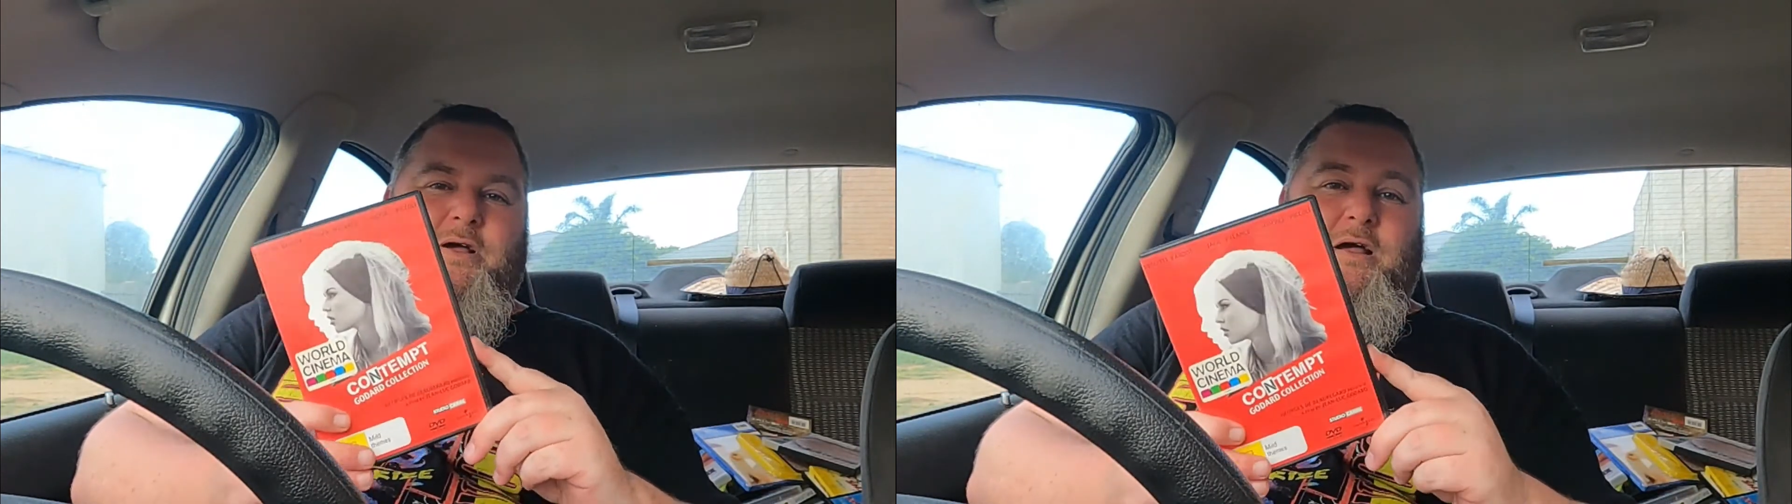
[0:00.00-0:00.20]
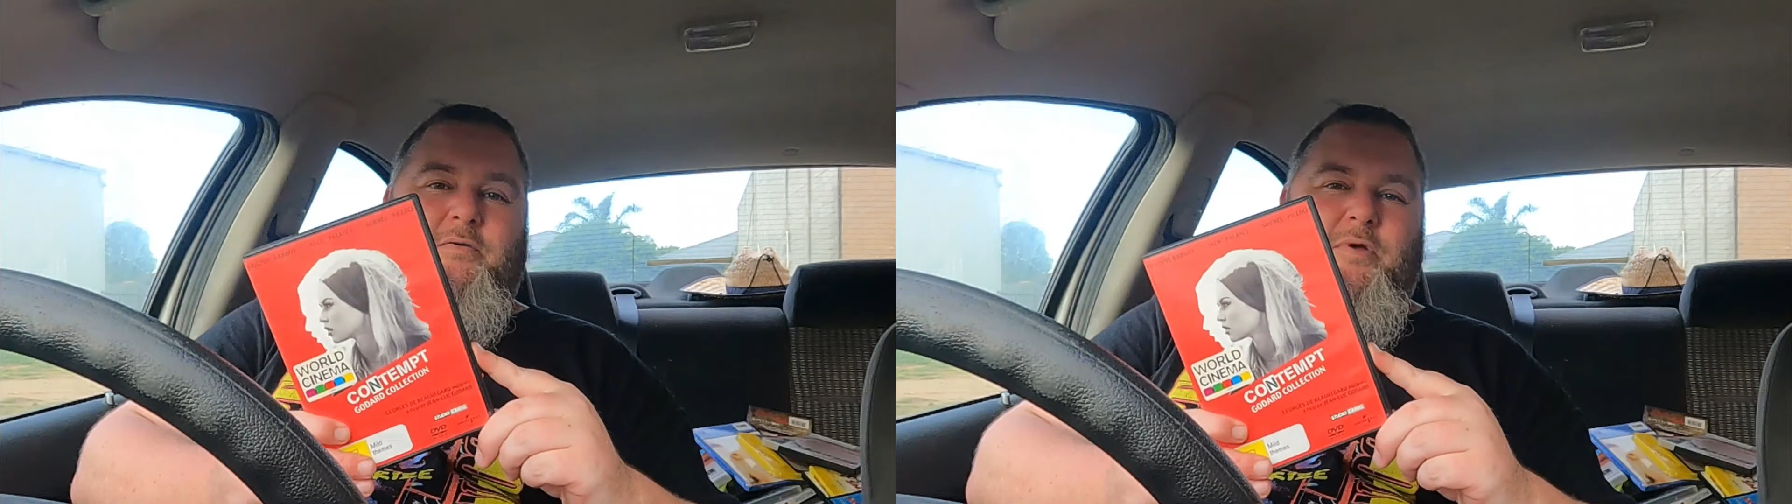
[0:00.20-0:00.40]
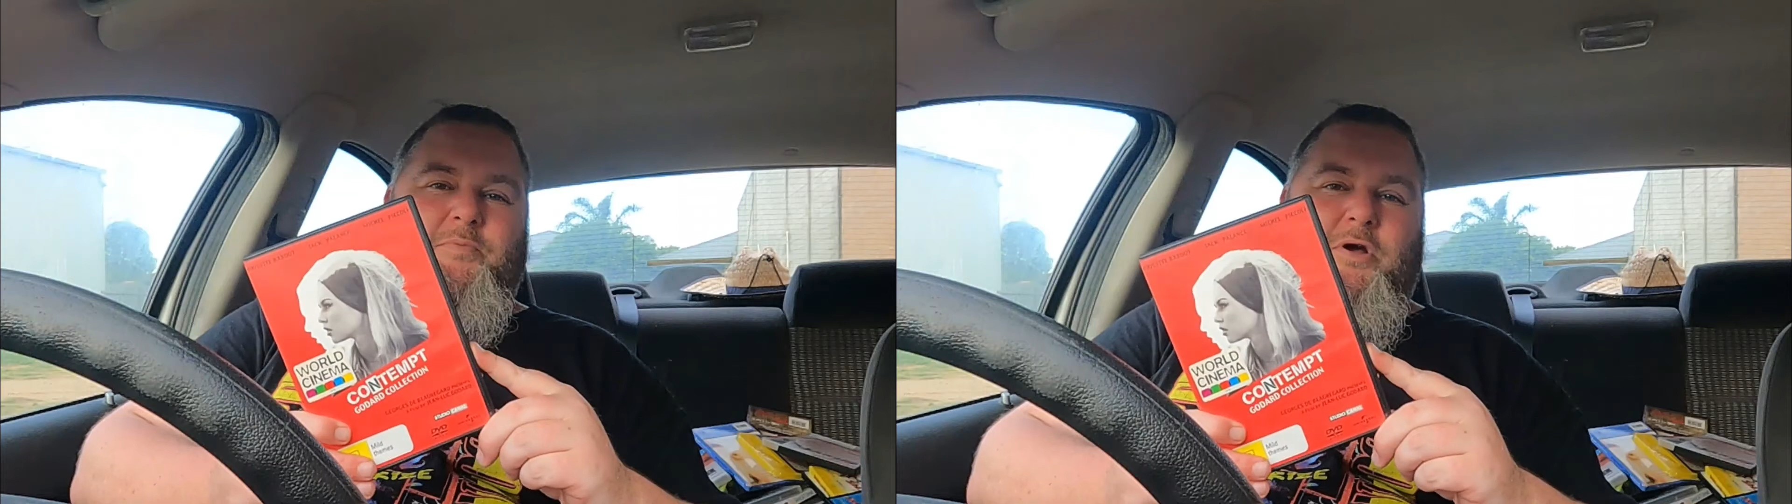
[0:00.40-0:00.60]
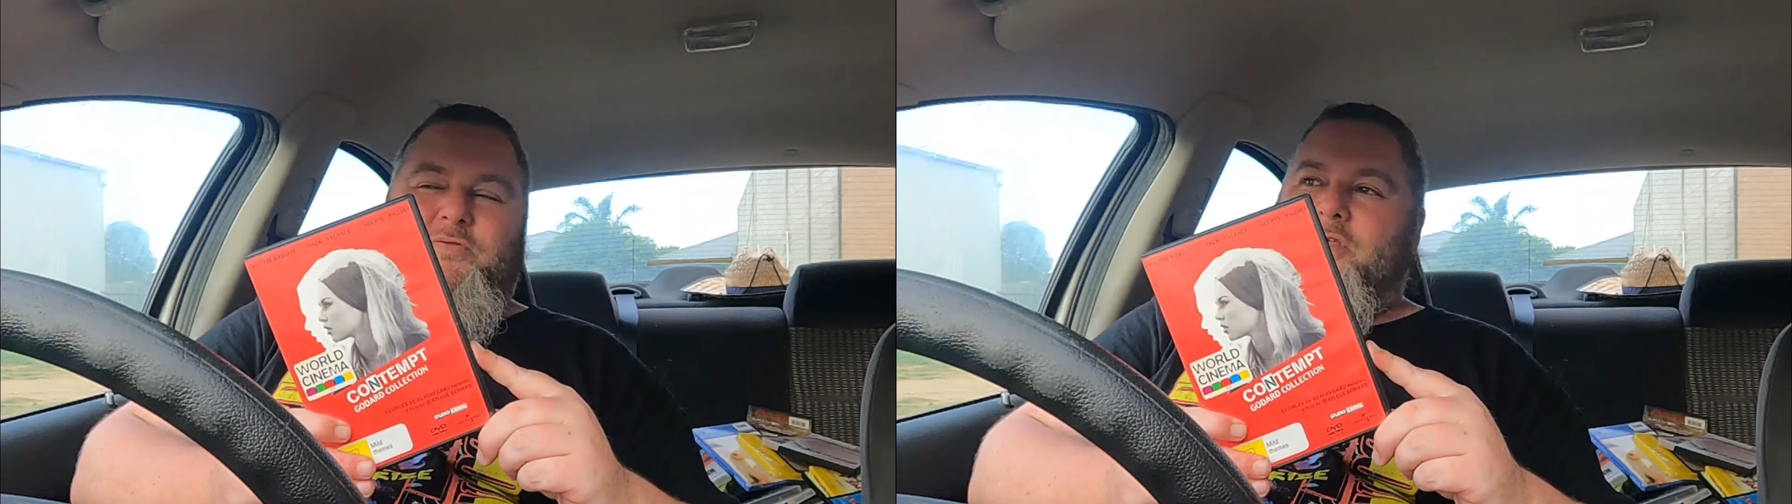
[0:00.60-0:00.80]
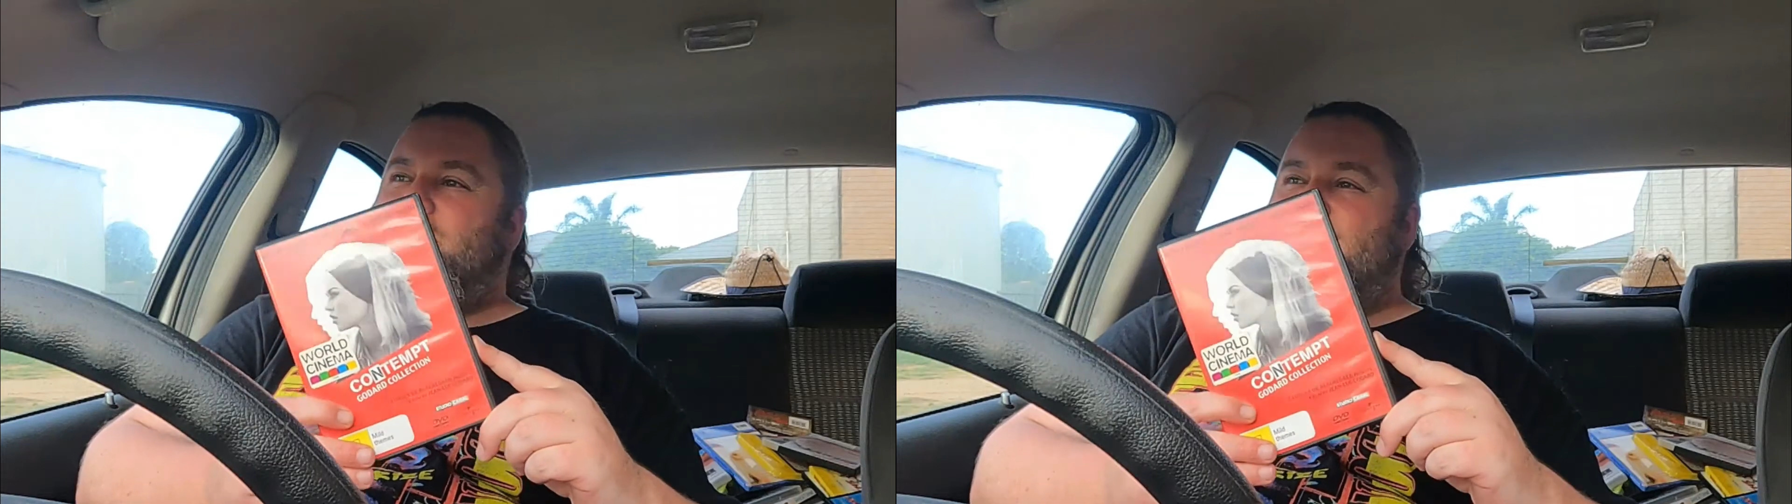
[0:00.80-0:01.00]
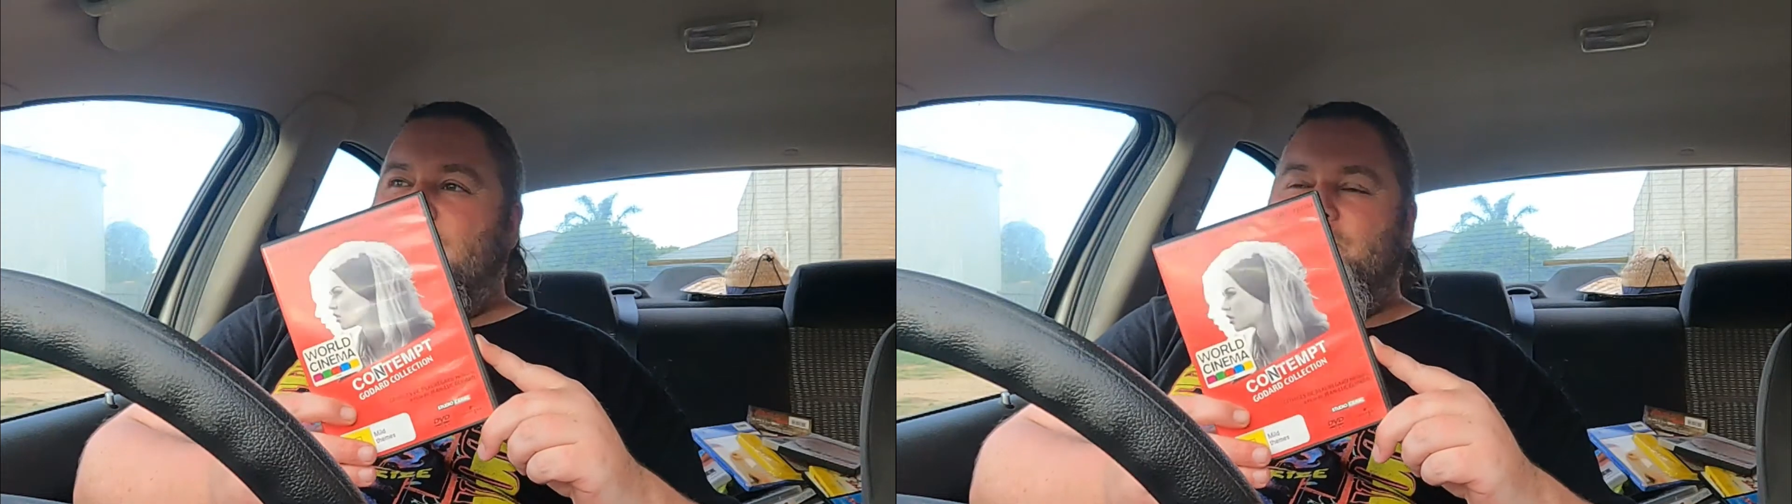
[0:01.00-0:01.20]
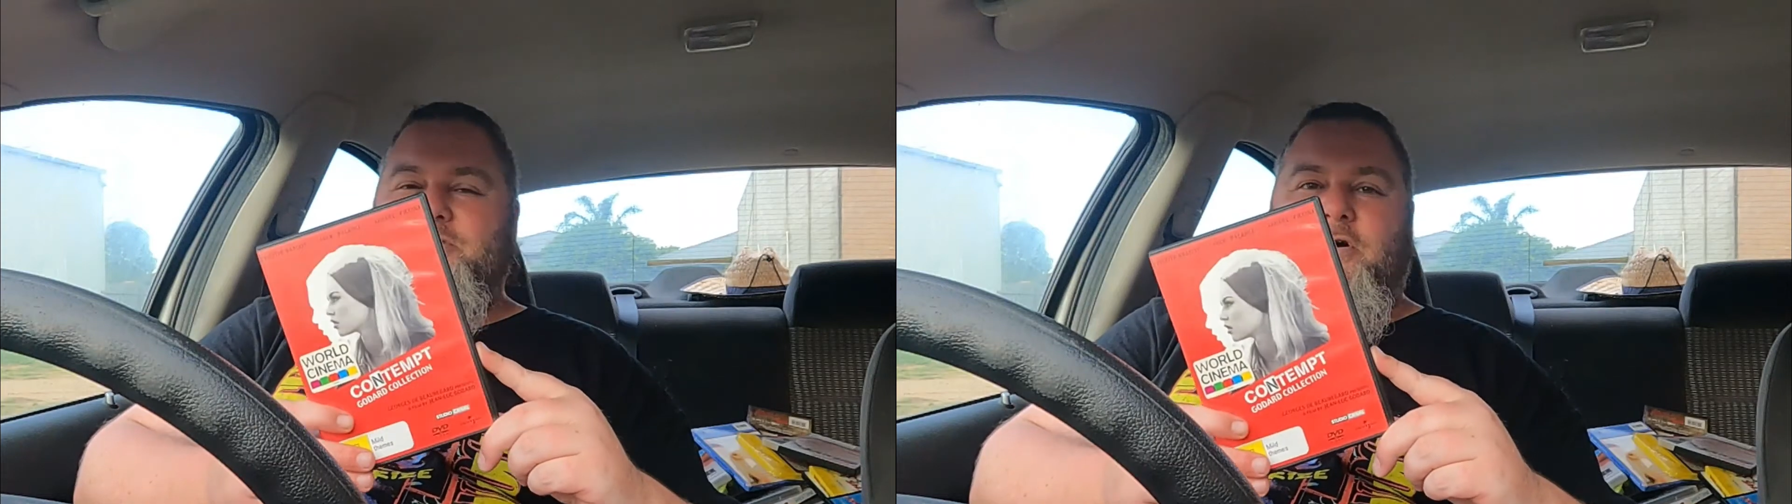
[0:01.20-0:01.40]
I can't remember, I think this one was